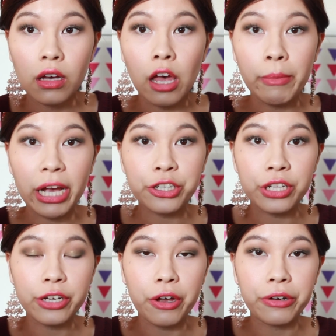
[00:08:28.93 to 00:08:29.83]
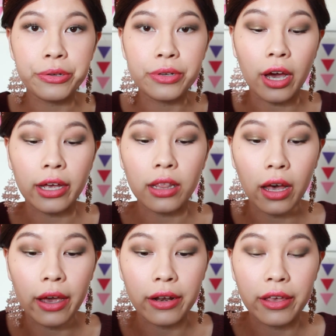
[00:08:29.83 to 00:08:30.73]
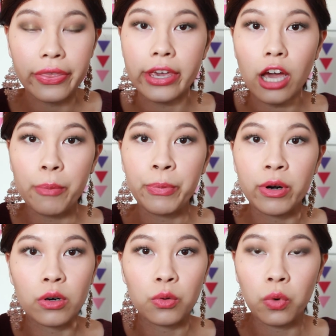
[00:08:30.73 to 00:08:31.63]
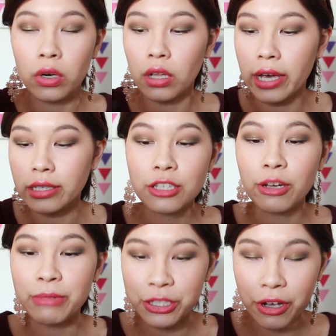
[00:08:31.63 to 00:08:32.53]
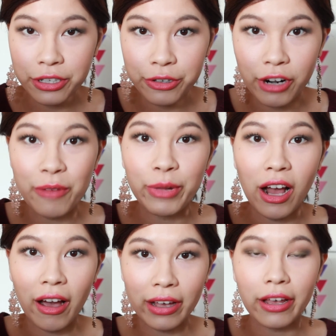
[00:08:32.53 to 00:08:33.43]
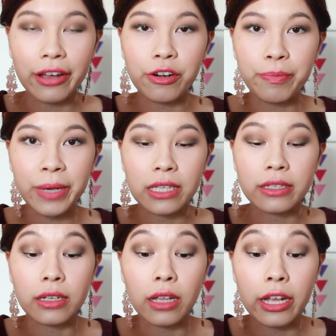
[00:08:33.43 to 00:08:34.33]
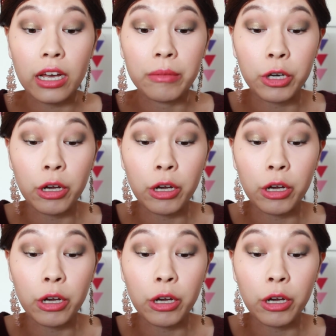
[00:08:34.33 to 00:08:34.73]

I'm actually going to tightline the upper waterline, so I'm just going to grab an eyeliner pencil and I'm